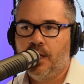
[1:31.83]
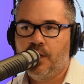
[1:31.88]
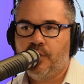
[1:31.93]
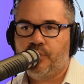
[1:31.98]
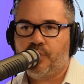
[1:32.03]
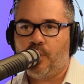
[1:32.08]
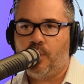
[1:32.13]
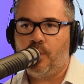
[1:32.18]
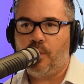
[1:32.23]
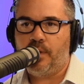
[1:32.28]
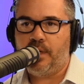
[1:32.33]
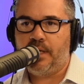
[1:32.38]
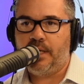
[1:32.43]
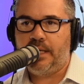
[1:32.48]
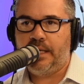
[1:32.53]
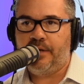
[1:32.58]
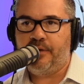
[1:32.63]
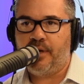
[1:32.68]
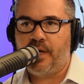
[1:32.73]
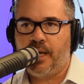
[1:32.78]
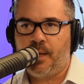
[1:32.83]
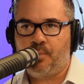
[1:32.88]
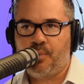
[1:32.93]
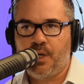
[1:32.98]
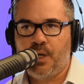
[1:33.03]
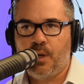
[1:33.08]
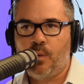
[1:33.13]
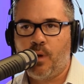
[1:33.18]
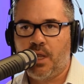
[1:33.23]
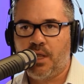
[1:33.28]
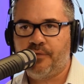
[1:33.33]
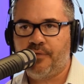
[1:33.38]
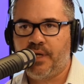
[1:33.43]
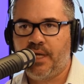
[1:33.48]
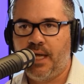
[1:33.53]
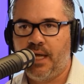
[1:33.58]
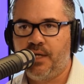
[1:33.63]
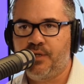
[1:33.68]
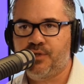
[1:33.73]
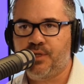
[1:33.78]
So a
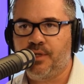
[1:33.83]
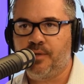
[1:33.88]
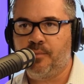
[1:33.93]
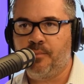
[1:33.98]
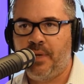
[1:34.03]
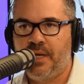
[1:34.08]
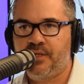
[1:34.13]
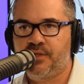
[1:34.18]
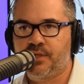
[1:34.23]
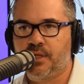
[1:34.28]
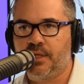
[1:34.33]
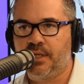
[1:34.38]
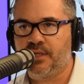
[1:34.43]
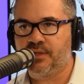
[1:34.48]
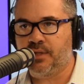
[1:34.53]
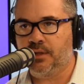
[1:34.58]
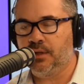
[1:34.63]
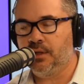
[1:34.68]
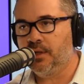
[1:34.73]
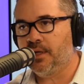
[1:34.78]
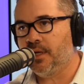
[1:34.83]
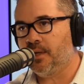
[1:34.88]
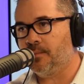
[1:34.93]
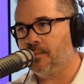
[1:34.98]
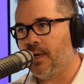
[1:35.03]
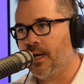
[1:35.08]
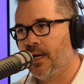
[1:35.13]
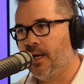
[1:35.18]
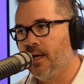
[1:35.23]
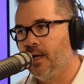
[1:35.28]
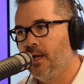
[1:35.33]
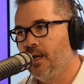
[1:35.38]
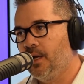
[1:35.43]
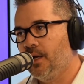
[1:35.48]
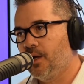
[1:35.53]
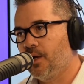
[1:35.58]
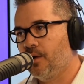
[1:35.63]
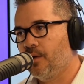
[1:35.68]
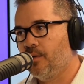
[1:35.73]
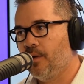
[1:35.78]
pre-qualification basically is a look at my
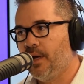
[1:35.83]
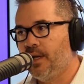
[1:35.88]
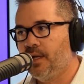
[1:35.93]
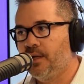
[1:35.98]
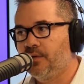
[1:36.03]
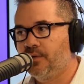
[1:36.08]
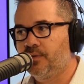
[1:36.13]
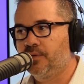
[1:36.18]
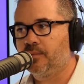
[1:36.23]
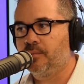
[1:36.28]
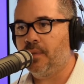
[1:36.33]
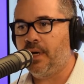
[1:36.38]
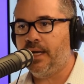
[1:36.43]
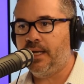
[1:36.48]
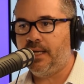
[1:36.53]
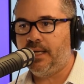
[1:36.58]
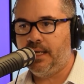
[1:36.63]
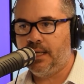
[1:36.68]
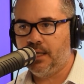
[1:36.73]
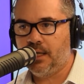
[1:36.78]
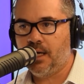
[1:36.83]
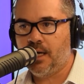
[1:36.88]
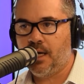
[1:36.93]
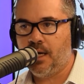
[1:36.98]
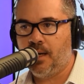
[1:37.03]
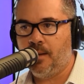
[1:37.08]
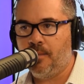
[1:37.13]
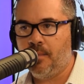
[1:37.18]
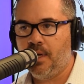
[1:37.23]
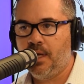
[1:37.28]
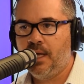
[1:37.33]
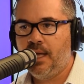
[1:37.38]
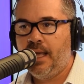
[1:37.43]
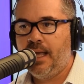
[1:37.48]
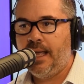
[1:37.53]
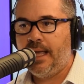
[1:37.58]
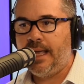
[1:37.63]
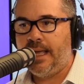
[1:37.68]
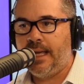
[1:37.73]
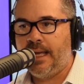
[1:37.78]
credit, my income,
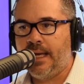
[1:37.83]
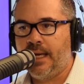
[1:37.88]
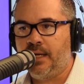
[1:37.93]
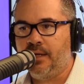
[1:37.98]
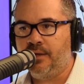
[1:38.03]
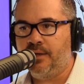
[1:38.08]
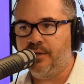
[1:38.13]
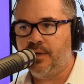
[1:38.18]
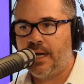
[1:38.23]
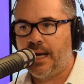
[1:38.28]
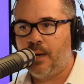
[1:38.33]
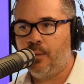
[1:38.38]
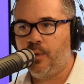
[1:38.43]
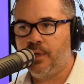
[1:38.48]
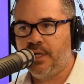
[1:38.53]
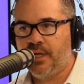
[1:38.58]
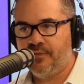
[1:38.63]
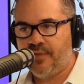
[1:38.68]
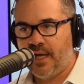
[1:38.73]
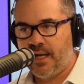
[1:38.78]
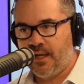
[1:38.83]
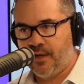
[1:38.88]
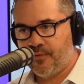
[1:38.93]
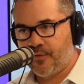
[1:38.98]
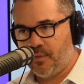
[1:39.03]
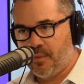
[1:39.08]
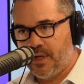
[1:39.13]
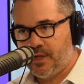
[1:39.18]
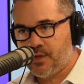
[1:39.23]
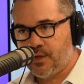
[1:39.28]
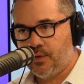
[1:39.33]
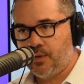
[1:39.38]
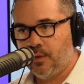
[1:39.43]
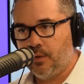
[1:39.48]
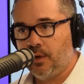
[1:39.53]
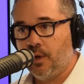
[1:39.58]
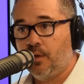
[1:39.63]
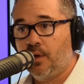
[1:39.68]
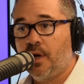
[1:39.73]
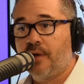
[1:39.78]
and I would give that information to
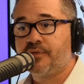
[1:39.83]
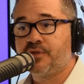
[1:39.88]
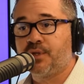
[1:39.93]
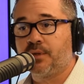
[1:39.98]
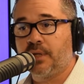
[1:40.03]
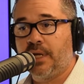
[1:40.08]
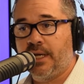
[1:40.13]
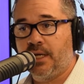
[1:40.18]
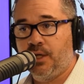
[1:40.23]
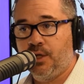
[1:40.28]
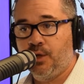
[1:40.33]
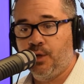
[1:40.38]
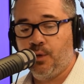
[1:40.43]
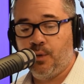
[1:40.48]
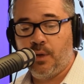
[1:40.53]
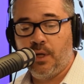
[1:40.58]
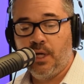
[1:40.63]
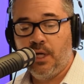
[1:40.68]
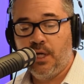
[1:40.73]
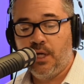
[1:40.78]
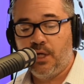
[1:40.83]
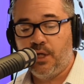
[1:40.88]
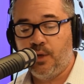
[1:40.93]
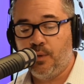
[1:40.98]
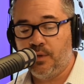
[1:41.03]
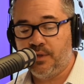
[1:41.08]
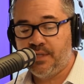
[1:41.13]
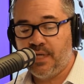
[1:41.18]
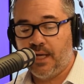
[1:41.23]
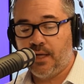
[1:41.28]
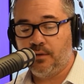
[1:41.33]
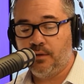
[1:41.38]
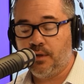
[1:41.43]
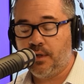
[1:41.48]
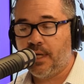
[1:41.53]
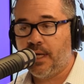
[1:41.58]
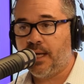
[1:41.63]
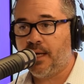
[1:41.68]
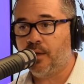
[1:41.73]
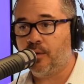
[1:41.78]
a loan officer like you. You would take a
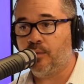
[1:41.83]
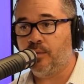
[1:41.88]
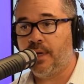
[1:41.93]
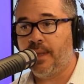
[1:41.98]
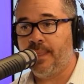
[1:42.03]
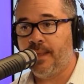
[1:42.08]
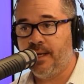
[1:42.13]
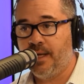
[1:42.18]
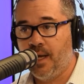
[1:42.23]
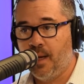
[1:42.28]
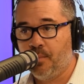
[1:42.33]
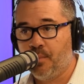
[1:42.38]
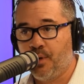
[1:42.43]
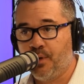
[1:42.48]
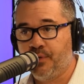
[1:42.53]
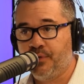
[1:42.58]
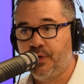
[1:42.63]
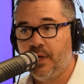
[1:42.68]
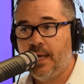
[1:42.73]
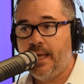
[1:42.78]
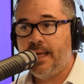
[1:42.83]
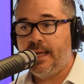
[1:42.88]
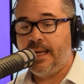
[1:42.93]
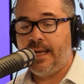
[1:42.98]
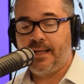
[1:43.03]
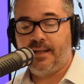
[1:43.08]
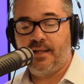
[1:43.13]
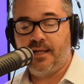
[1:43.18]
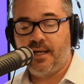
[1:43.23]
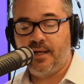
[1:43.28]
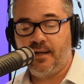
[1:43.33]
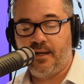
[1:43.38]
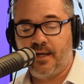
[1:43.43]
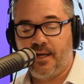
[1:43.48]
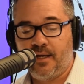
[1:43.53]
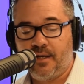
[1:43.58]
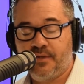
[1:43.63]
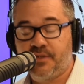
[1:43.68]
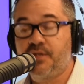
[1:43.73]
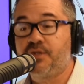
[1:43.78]
look at it, run the numbers, and then
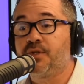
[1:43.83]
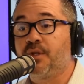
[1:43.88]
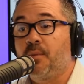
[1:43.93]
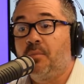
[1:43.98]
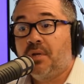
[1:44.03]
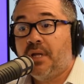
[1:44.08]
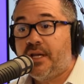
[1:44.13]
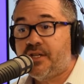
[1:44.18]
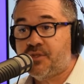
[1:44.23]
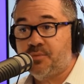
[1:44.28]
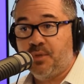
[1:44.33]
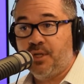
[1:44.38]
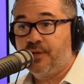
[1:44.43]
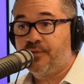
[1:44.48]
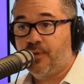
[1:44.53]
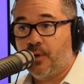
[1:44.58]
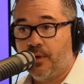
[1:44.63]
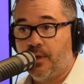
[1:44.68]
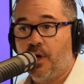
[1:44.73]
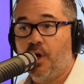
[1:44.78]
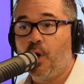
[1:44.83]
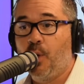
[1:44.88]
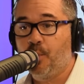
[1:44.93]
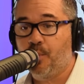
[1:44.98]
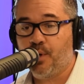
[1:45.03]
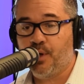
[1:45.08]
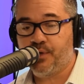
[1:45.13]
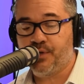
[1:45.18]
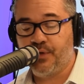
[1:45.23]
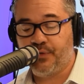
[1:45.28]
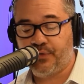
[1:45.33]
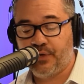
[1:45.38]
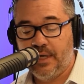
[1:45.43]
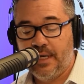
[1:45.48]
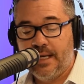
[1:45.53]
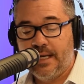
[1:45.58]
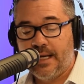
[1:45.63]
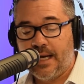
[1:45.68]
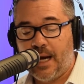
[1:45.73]
essentially bless me for the home purchase.